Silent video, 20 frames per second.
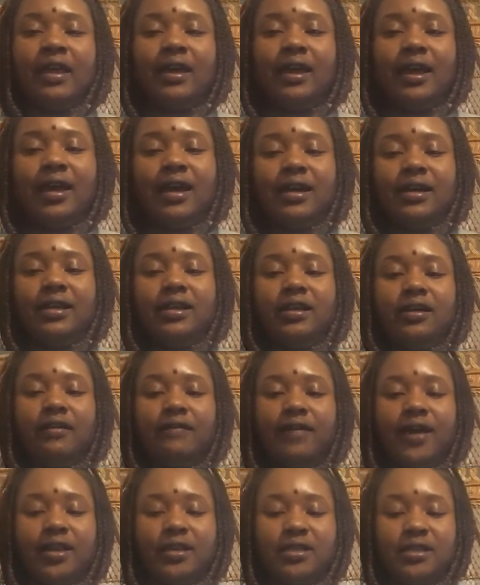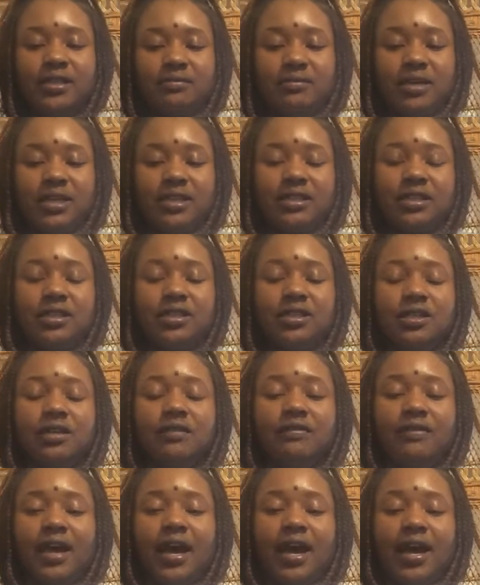God, clarify this message
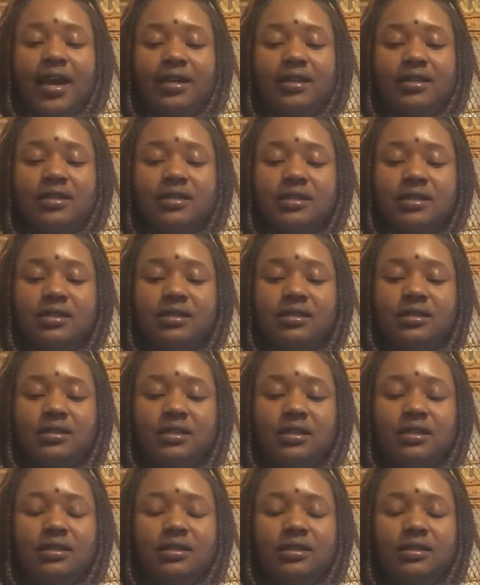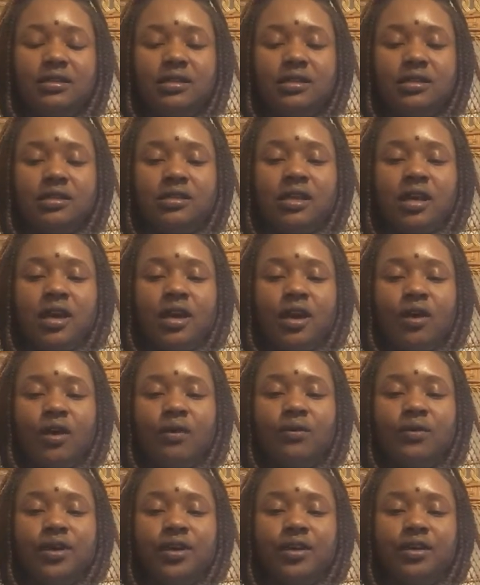of kindness and synthesis.
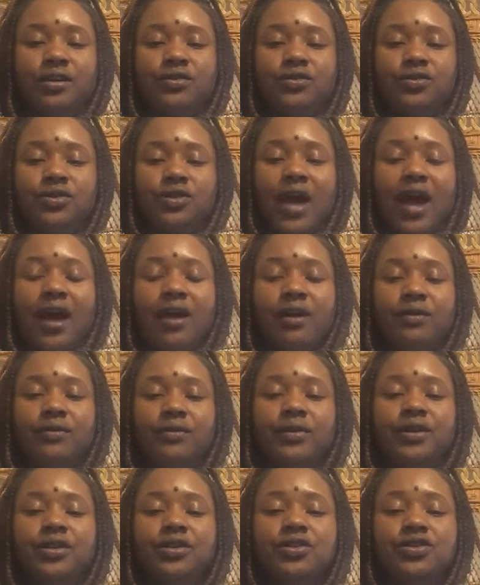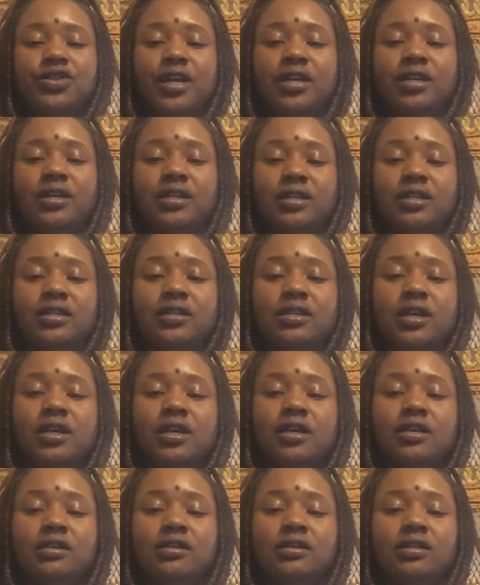What are you trying to get us to
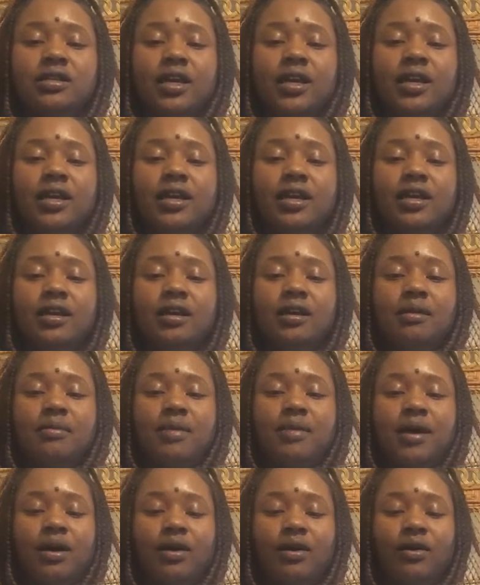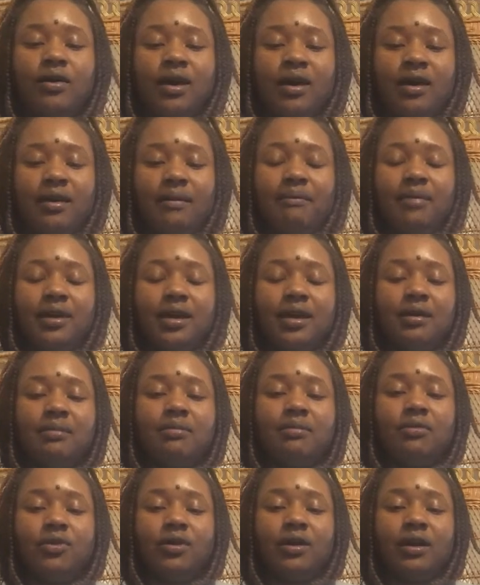understand about
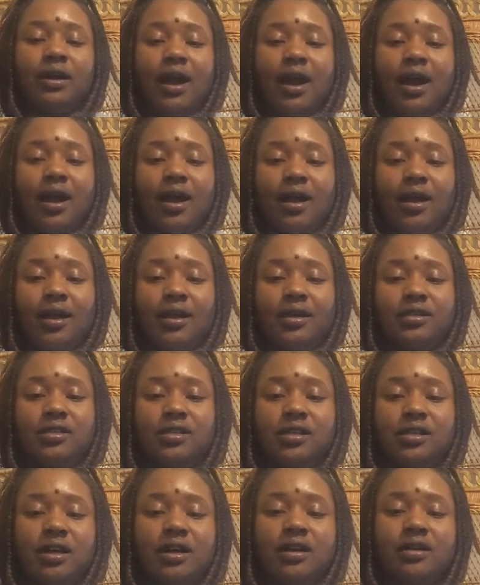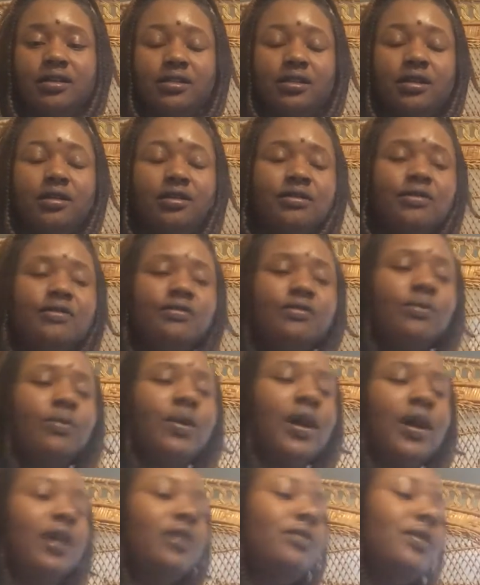being more kind to ourselves?
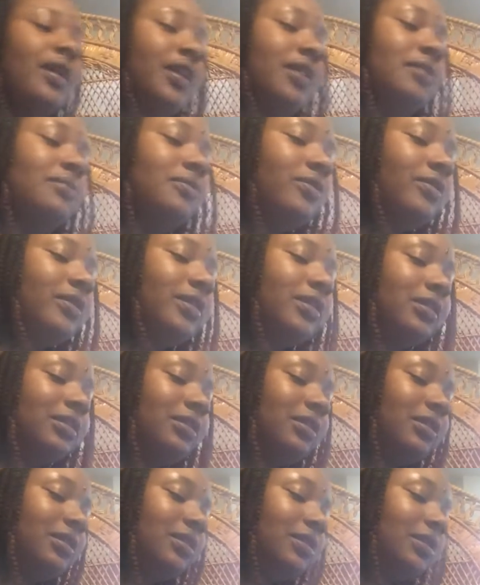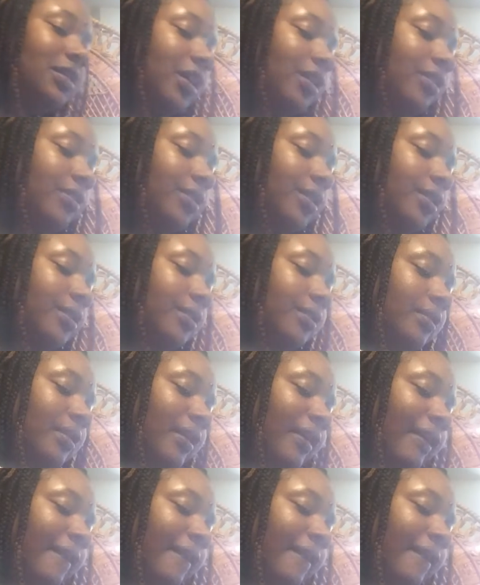Why do I keep going to this tarot?